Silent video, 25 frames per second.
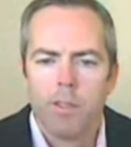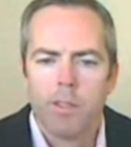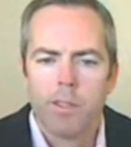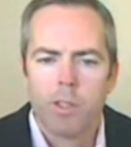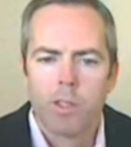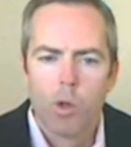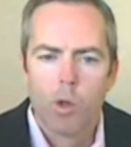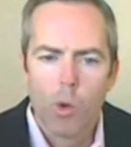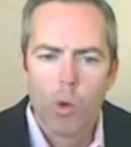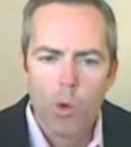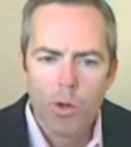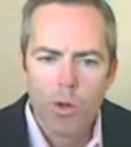
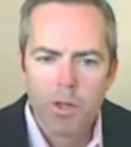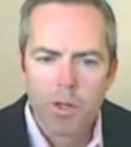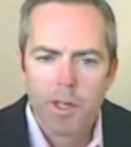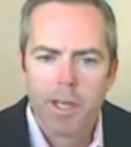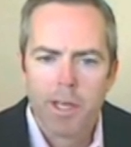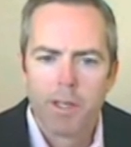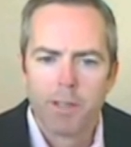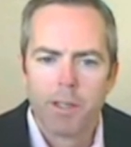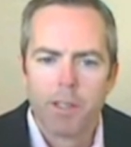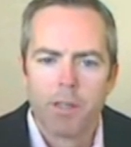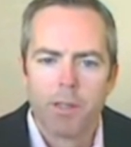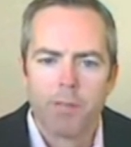These
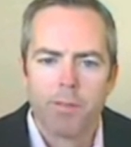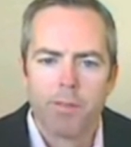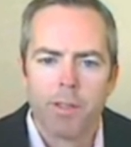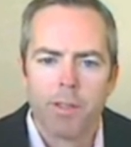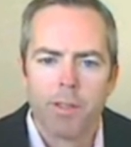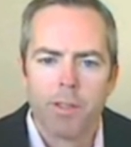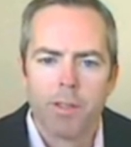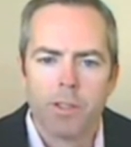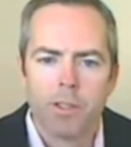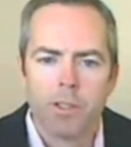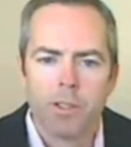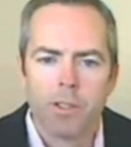coordinated
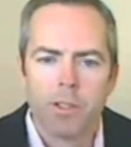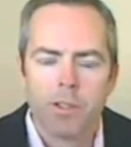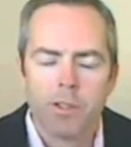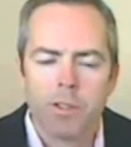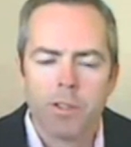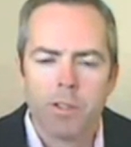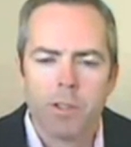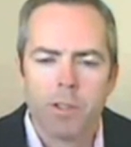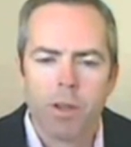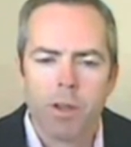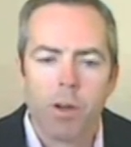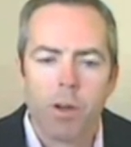interventions